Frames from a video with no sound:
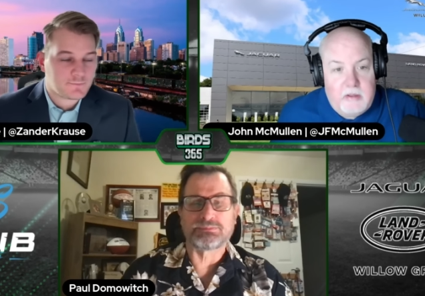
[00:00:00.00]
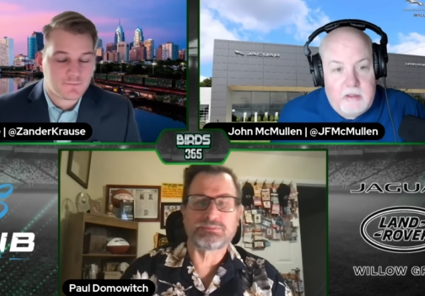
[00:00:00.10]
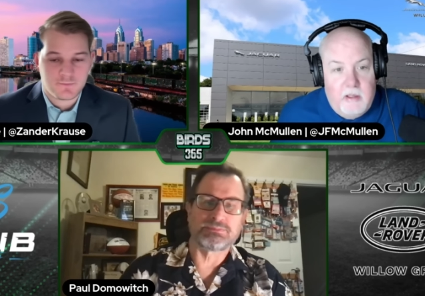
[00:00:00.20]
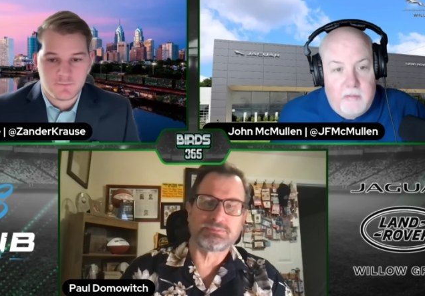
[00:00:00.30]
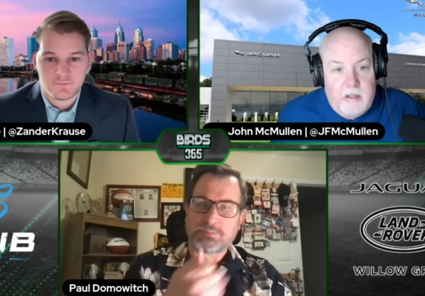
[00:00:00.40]

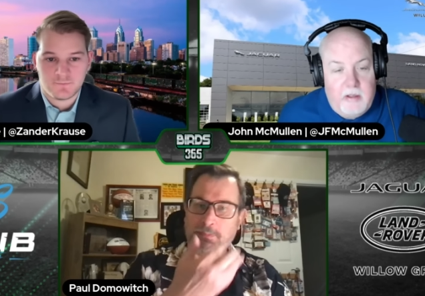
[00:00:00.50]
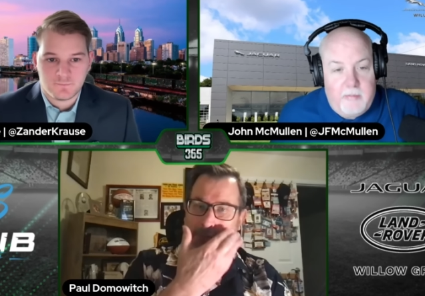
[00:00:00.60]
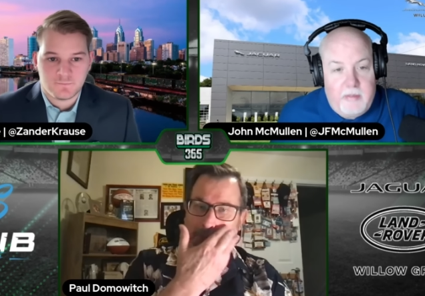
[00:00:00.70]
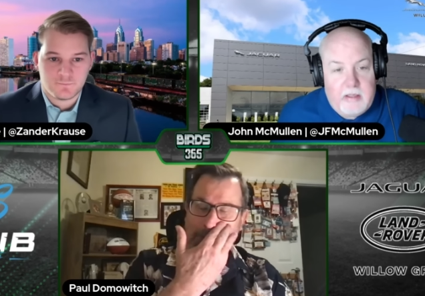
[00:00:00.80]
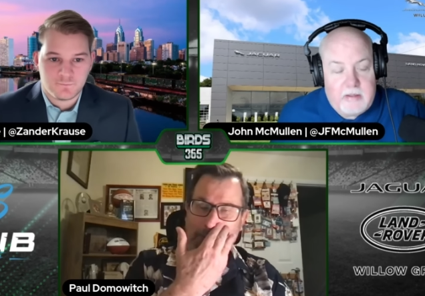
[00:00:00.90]
Speaker 1: some of their
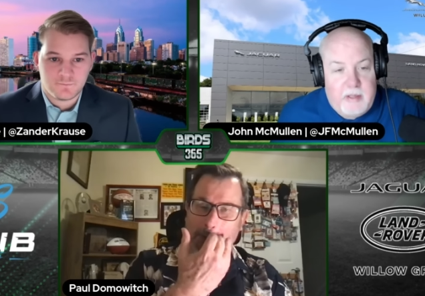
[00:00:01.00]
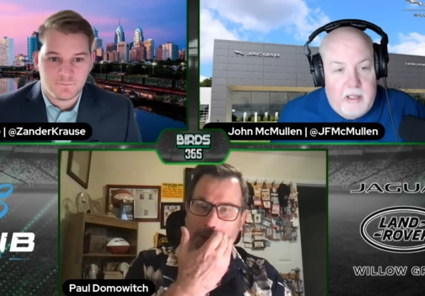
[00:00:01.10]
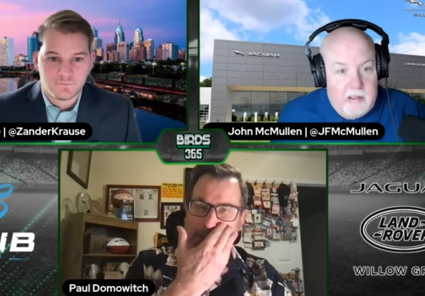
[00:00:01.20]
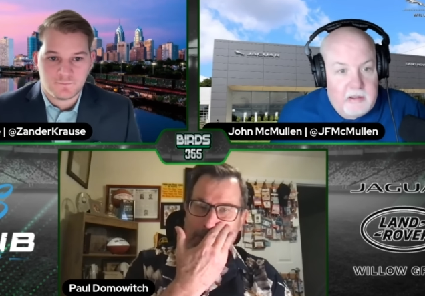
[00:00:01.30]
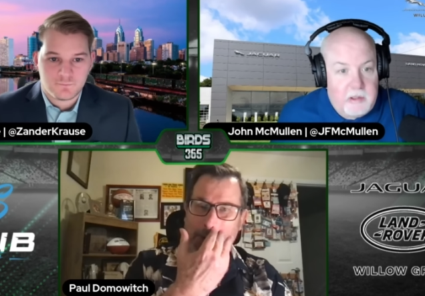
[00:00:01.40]
best
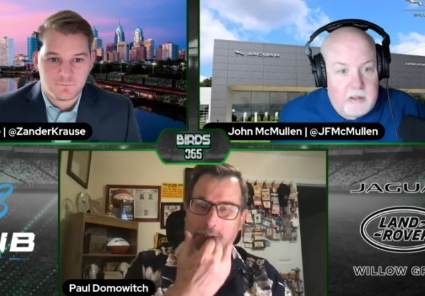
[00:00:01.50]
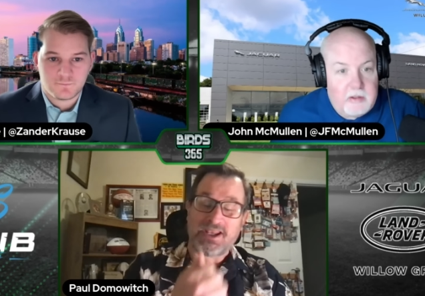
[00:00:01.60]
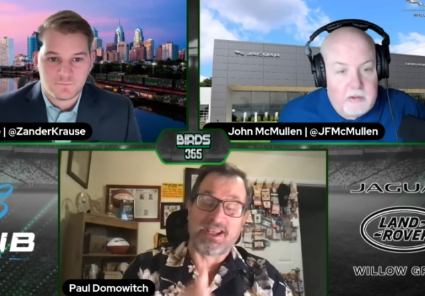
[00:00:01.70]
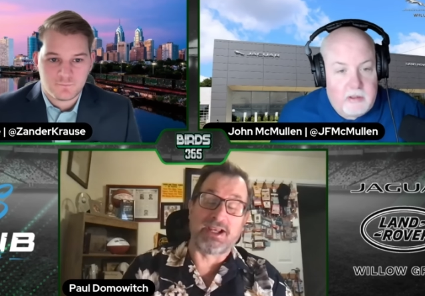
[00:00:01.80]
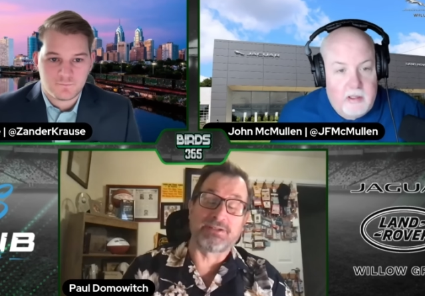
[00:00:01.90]
pass
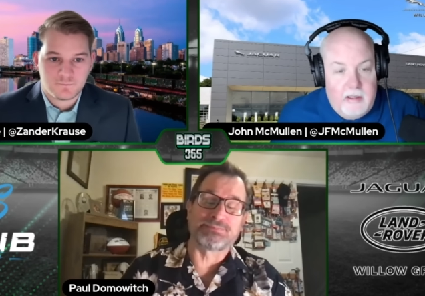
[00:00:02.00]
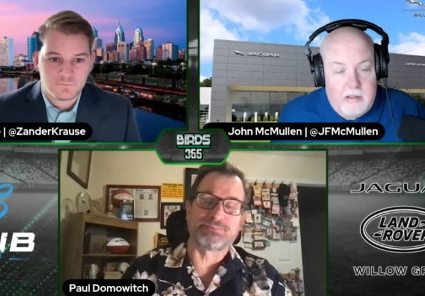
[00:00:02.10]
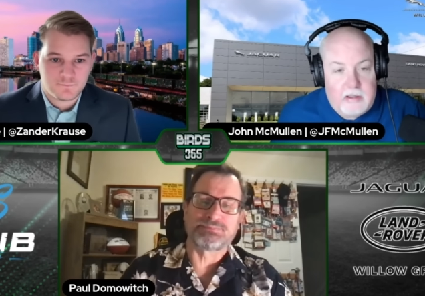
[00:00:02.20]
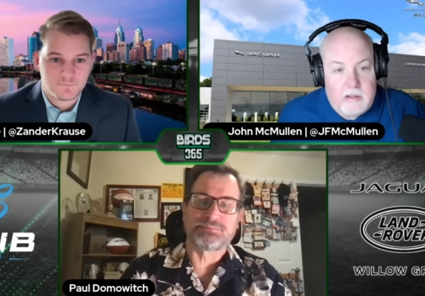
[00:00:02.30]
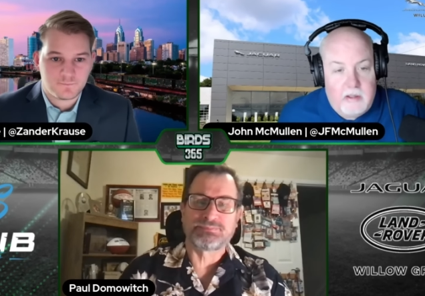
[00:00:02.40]
rushers late,
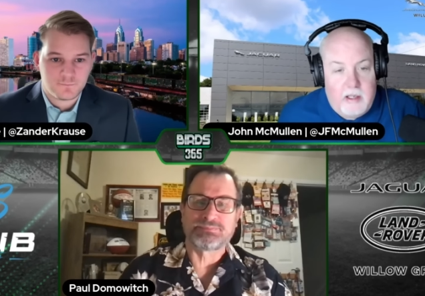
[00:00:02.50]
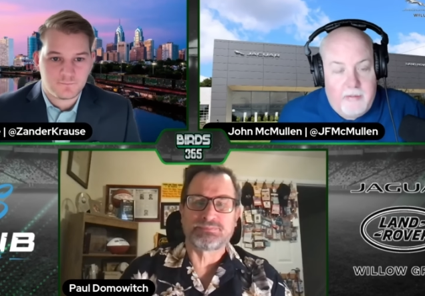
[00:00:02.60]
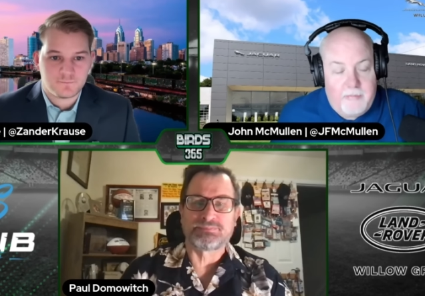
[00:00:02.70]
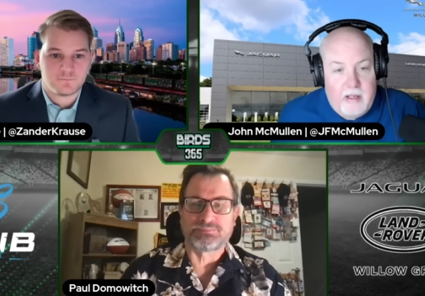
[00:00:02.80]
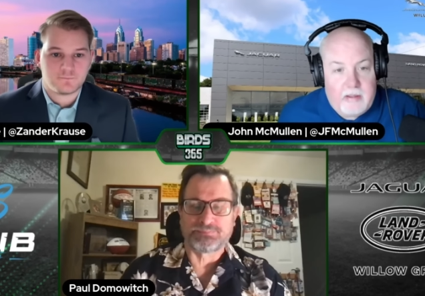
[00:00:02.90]
yeah. so that
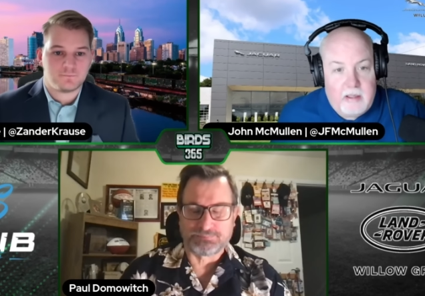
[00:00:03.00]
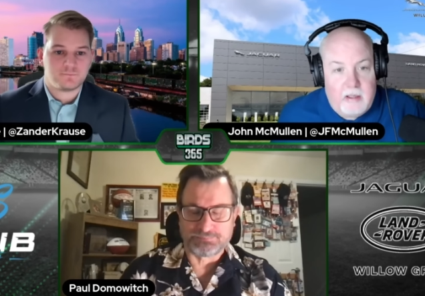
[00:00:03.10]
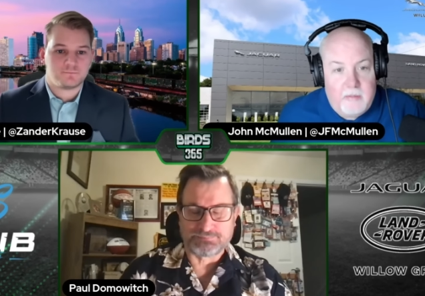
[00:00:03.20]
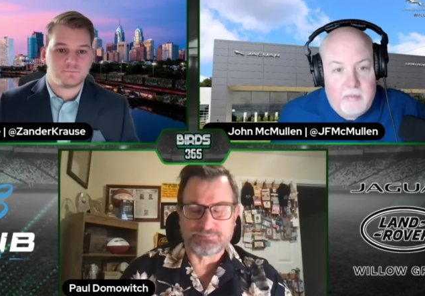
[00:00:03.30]
affected them.